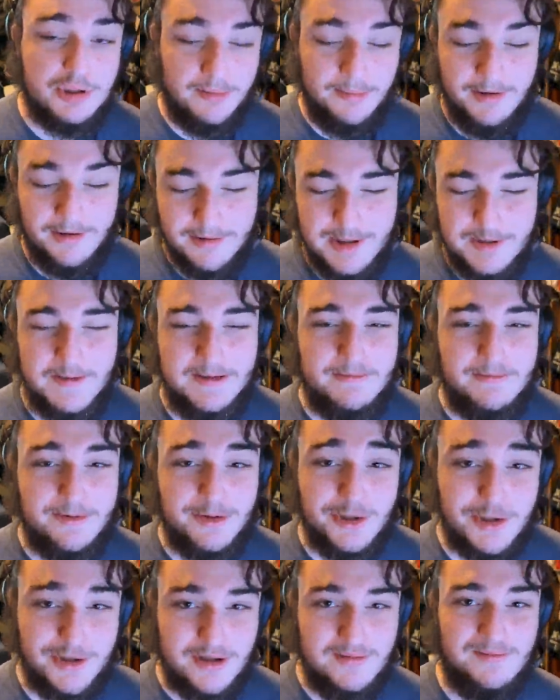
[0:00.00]
most people
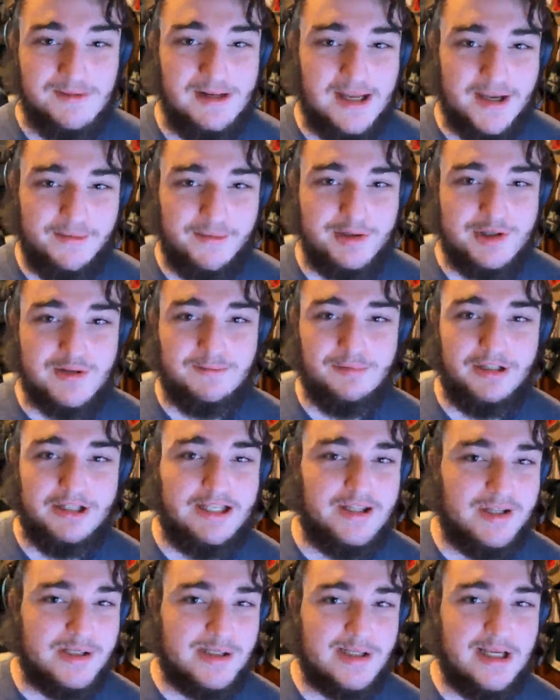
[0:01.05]
should be able to play
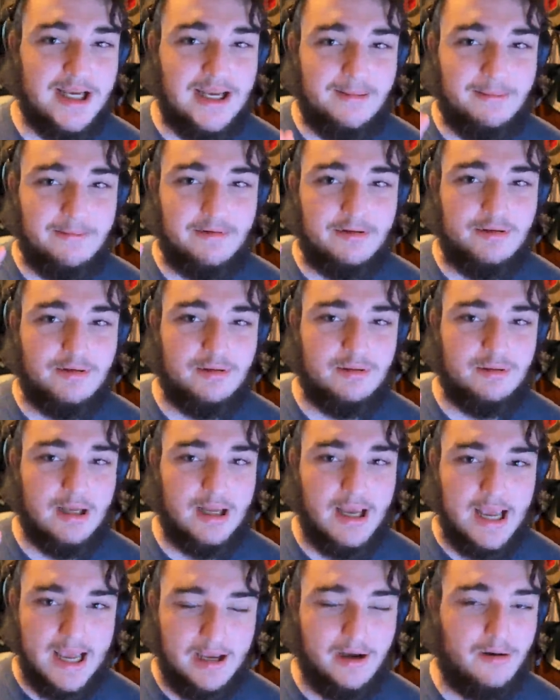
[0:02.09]
this game
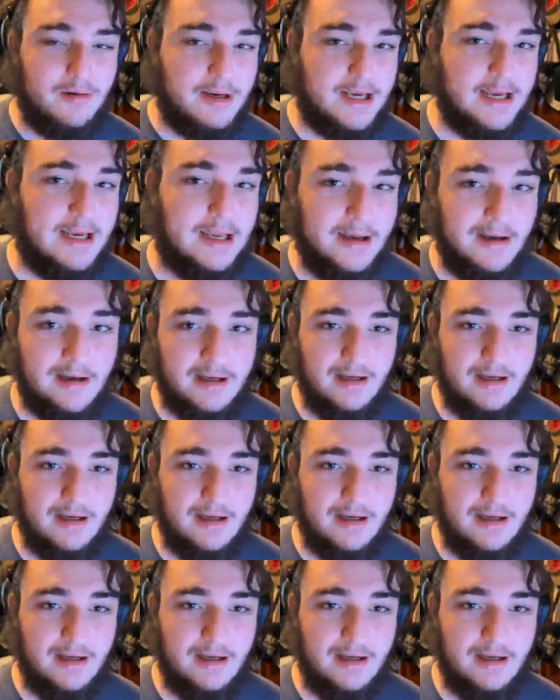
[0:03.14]
a-okay.